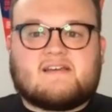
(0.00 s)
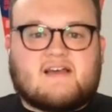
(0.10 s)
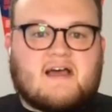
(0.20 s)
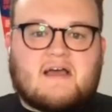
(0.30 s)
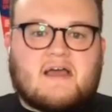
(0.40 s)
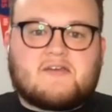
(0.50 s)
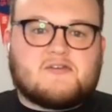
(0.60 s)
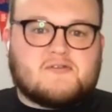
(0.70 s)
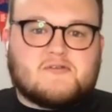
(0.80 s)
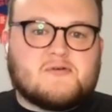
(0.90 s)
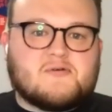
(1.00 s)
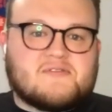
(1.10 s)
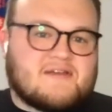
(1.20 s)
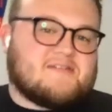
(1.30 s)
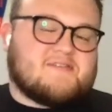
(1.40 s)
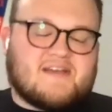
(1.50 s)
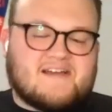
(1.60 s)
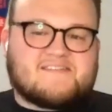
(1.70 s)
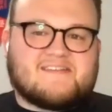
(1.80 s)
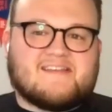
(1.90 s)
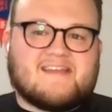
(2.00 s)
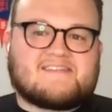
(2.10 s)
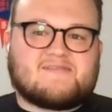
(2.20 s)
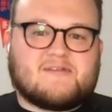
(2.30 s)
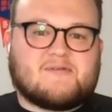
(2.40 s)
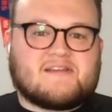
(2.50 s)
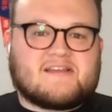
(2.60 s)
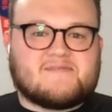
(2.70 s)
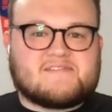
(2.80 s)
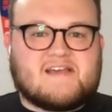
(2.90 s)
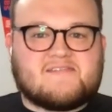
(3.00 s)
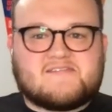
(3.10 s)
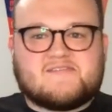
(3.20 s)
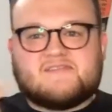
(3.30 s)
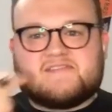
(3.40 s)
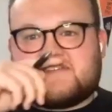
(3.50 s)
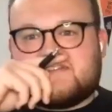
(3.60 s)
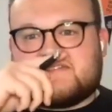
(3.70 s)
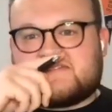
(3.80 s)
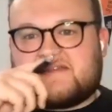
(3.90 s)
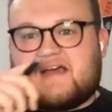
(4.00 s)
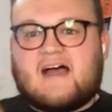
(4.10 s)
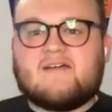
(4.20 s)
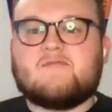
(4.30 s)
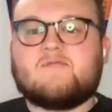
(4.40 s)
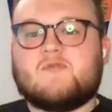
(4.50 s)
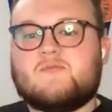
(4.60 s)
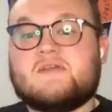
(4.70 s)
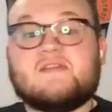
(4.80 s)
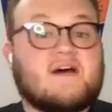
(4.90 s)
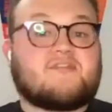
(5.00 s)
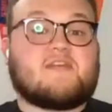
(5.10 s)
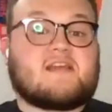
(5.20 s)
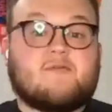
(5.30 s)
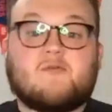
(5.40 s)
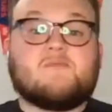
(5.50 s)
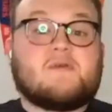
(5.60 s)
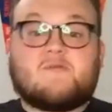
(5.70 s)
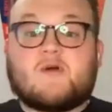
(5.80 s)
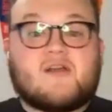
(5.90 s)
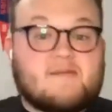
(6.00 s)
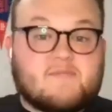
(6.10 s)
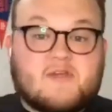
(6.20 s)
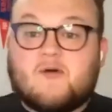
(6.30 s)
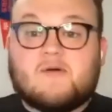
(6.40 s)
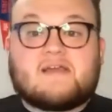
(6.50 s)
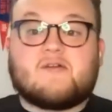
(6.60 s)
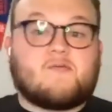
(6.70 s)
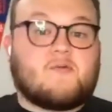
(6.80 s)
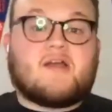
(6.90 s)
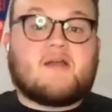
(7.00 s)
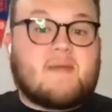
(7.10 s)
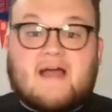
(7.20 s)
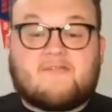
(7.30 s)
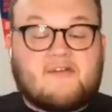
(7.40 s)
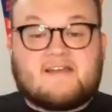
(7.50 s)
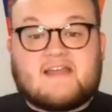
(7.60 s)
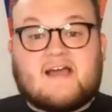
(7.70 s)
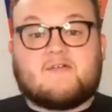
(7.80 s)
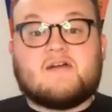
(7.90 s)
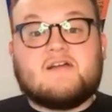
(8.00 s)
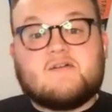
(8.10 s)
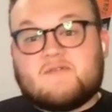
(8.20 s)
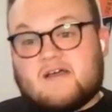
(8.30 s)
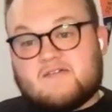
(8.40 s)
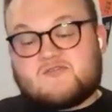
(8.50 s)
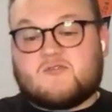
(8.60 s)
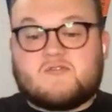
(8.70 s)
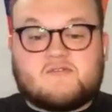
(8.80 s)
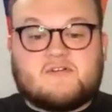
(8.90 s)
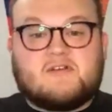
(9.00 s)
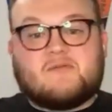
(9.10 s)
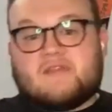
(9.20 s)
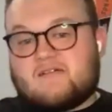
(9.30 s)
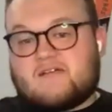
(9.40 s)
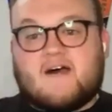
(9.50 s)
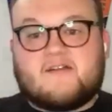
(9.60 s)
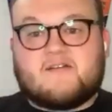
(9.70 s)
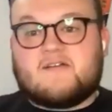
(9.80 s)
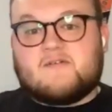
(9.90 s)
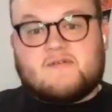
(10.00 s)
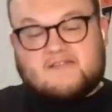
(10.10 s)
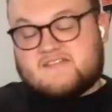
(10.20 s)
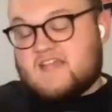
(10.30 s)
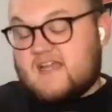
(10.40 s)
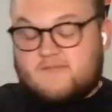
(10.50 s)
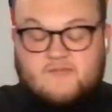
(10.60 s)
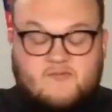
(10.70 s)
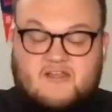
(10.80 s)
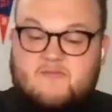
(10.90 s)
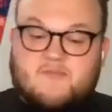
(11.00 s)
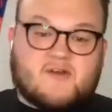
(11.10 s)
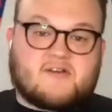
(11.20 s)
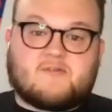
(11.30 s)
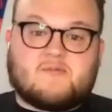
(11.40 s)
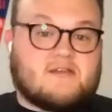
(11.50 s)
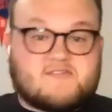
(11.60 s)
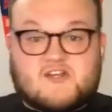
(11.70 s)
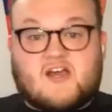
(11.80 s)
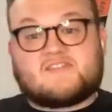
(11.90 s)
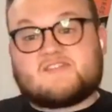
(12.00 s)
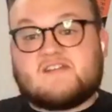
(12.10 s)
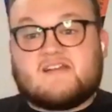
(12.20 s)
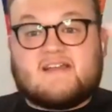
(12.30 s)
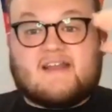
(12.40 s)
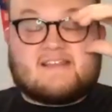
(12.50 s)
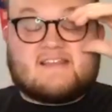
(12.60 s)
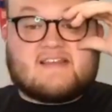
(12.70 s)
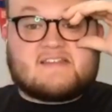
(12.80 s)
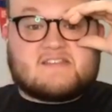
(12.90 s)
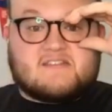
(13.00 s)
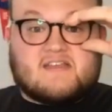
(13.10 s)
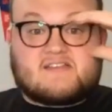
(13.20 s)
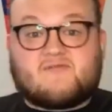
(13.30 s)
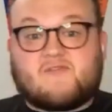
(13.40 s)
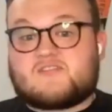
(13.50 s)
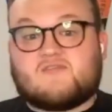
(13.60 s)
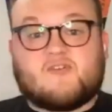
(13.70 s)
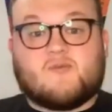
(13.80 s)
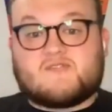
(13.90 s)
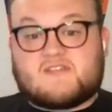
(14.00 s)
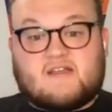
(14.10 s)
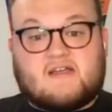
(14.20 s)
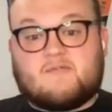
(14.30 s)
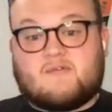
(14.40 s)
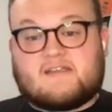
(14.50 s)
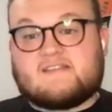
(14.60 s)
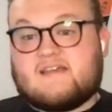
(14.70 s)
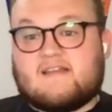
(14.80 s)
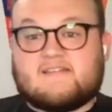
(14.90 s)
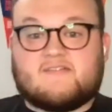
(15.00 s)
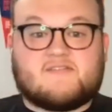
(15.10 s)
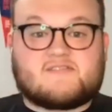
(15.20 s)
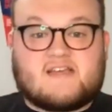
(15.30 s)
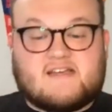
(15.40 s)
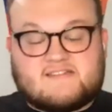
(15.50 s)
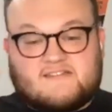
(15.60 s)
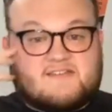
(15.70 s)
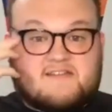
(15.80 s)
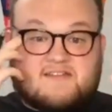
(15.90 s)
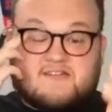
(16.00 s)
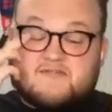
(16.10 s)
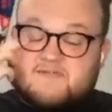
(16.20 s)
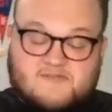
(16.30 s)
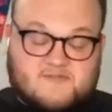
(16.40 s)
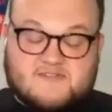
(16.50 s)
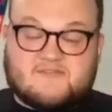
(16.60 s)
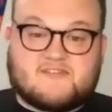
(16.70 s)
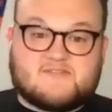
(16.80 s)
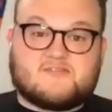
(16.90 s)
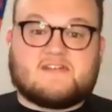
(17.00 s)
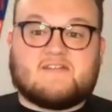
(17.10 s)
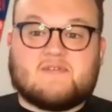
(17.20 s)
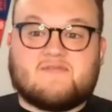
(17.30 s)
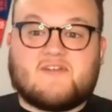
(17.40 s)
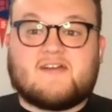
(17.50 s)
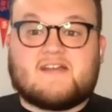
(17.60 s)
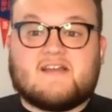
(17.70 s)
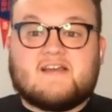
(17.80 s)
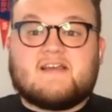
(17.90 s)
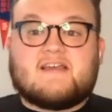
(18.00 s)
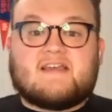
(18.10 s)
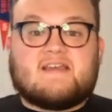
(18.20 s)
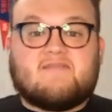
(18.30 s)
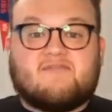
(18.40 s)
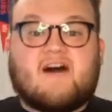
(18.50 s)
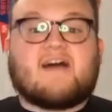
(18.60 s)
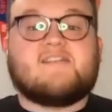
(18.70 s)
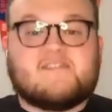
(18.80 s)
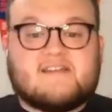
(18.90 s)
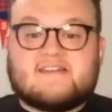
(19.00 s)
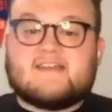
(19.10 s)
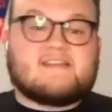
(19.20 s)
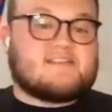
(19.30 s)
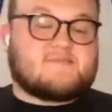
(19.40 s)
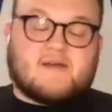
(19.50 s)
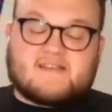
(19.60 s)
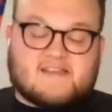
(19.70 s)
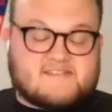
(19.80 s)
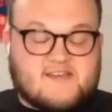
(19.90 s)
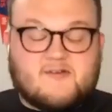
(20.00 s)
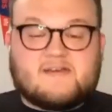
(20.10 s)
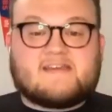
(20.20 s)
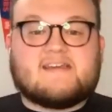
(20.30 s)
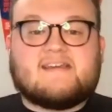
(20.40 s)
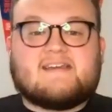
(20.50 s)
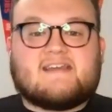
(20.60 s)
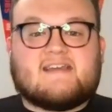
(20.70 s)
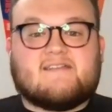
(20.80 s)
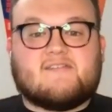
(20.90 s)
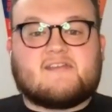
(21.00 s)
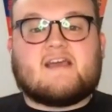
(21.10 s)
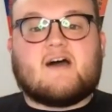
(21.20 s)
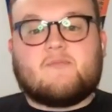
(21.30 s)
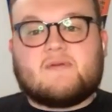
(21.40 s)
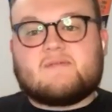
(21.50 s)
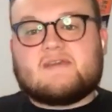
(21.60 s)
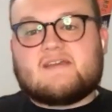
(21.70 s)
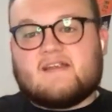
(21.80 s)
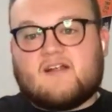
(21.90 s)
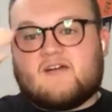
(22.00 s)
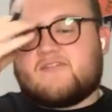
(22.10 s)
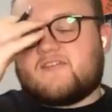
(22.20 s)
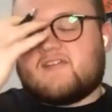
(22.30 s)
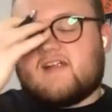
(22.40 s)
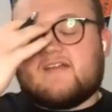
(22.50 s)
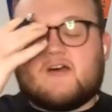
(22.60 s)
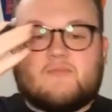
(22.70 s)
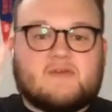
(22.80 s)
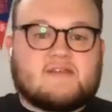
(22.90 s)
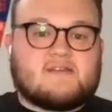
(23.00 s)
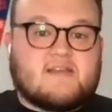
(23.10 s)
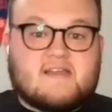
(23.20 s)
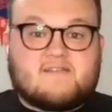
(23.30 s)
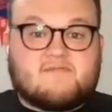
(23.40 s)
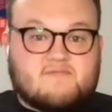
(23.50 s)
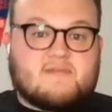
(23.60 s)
I couldn't do it without you guys. That's really what it comes down to, is I would be nothing. I wouldn't be where I'm going or where I'm at right now without Jordan, without Connor, without Sam, without Mark, without Josh. And I think that's first and foremost, I want to get that out there. Those guys, you specifically, Jordan, have been very vital in getting this podcast going and really helping me get it off the ground, helping it